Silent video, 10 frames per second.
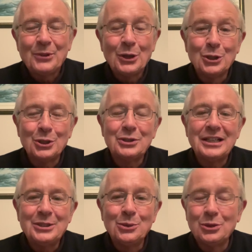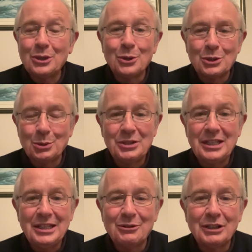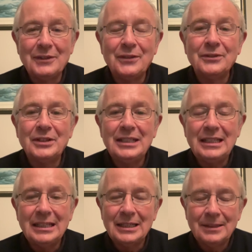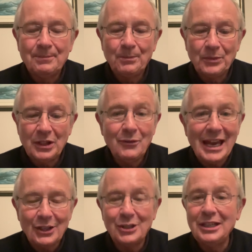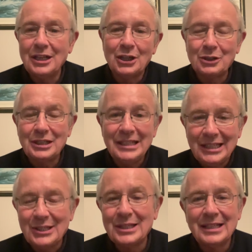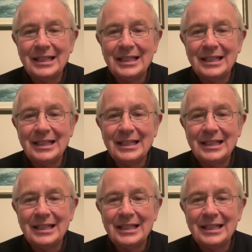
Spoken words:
Other news, of course, was the arrival of the vaccine, or at least